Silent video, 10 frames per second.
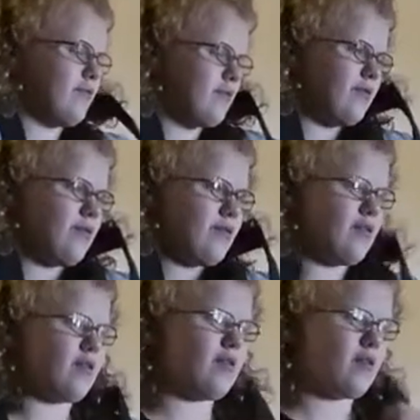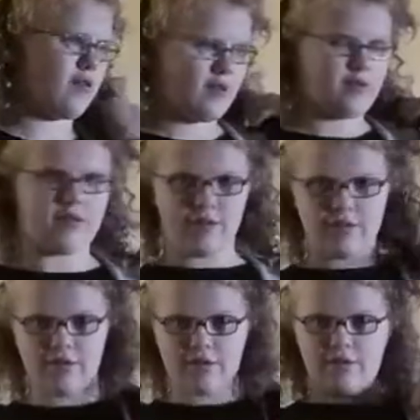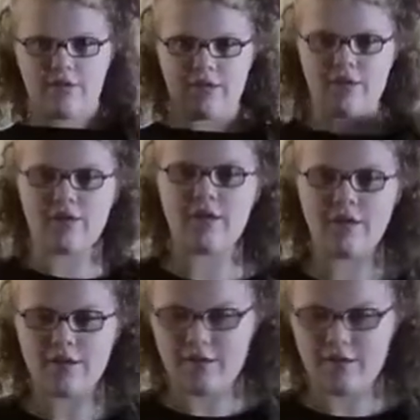No one is speaking in this clip.